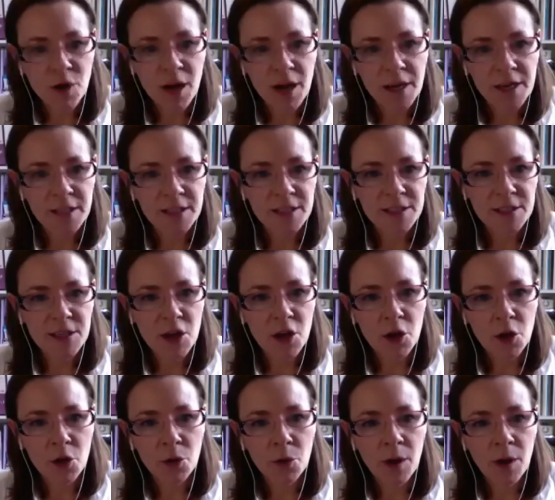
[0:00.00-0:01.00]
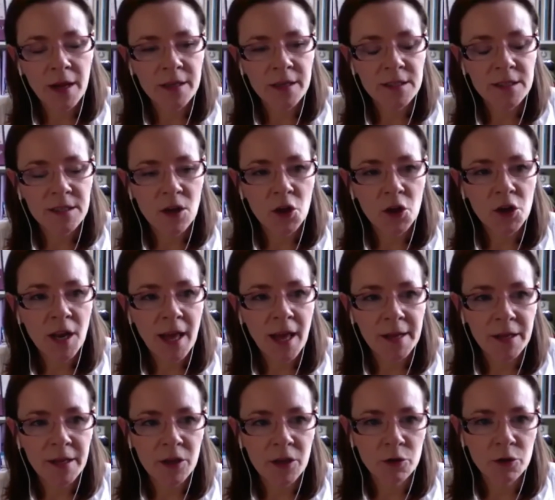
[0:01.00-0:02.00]
So as unlike,
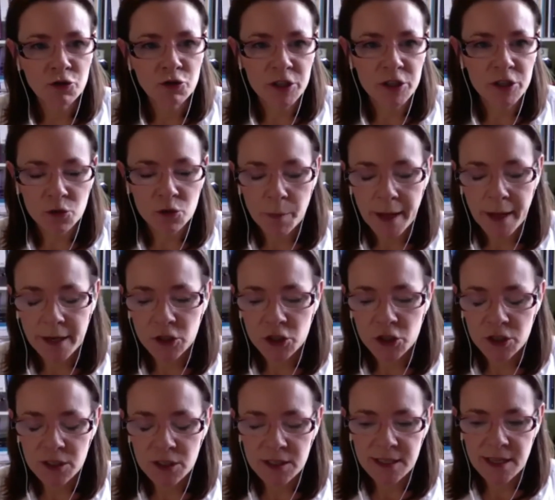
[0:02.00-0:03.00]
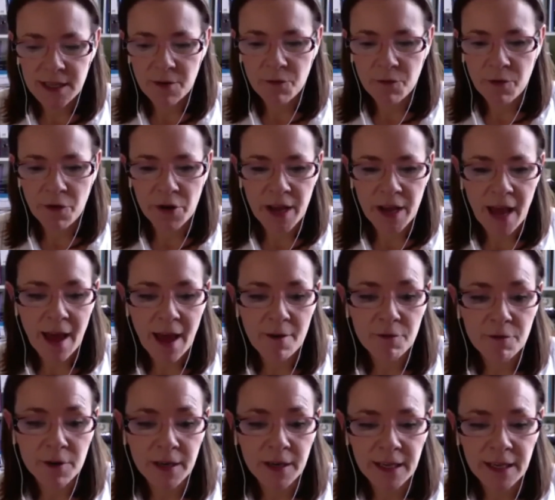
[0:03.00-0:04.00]
traditional pensions, they're very
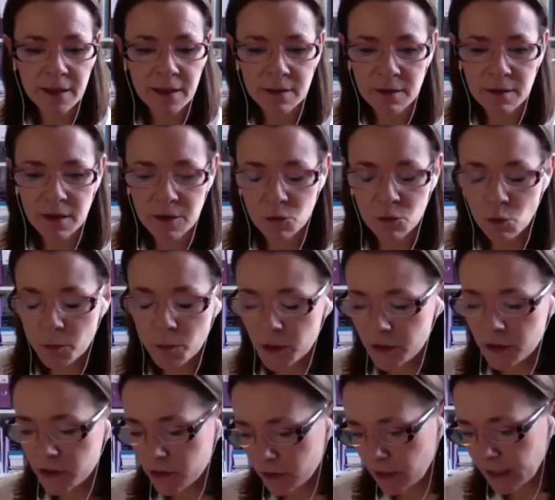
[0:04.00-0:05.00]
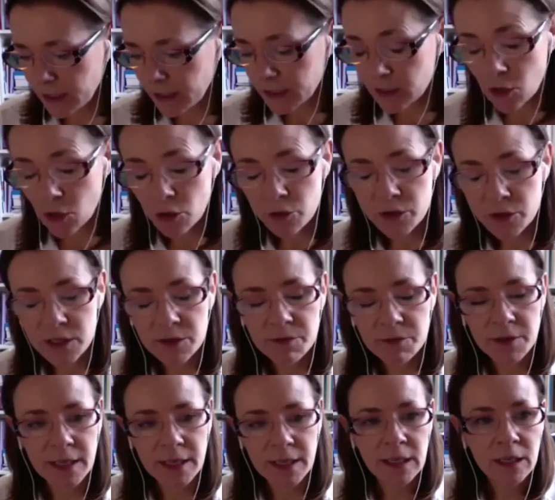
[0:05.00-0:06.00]
heavily and almost
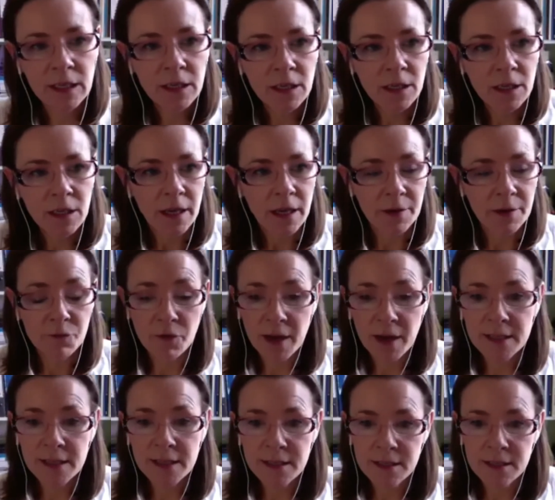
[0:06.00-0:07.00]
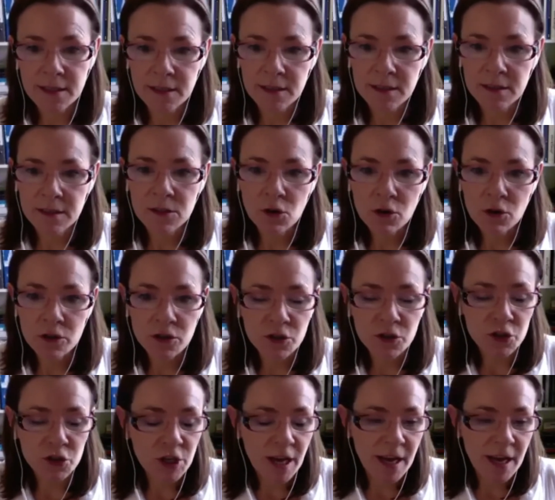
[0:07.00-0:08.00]
exclusively invested in stocks and
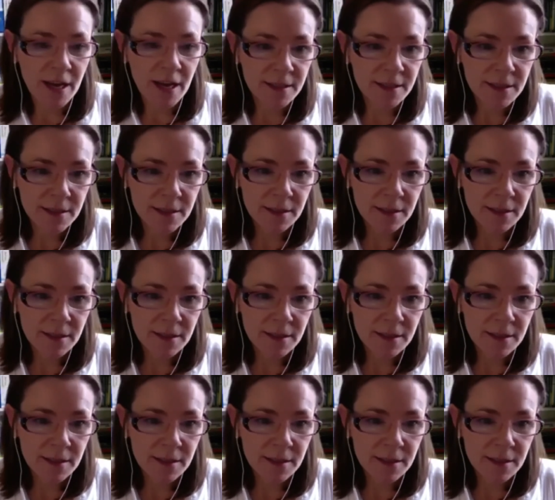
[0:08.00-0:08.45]
shares.